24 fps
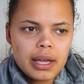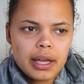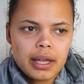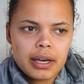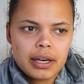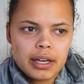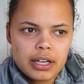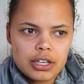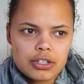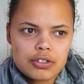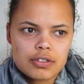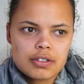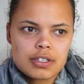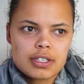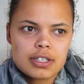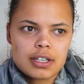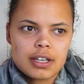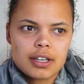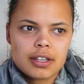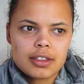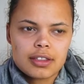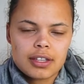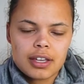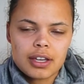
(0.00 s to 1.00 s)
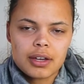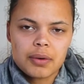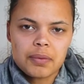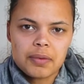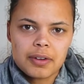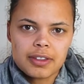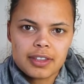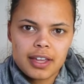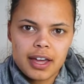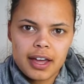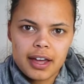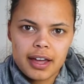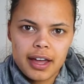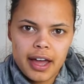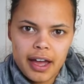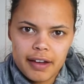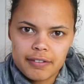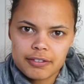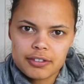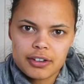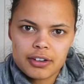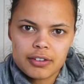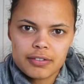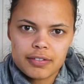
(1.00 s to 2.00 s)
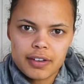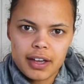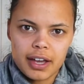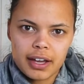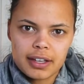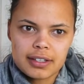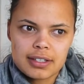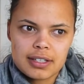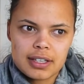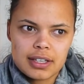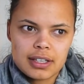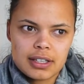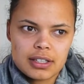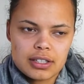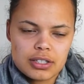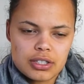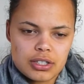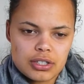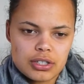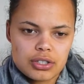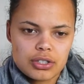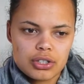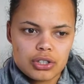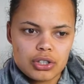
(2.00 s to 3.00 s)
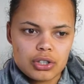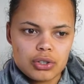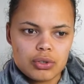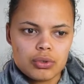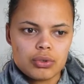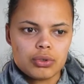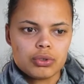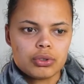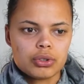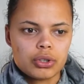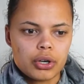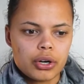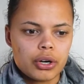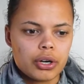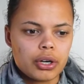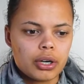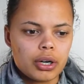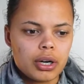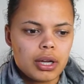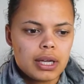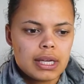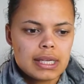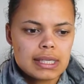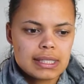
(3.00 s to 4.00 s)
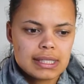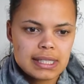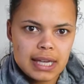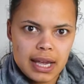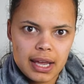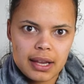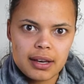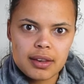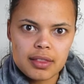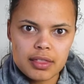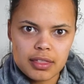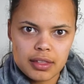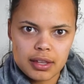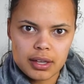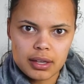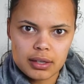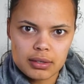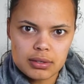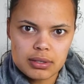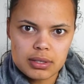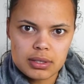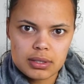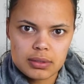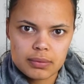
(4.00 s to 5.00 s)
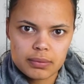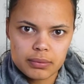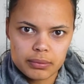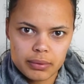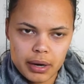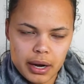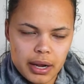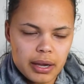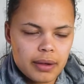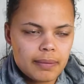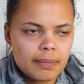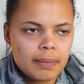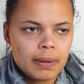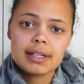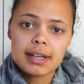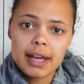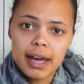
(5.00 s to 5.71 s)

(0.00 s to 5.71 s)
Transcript: An interesting thing with After Effects is you learn 10 things, right?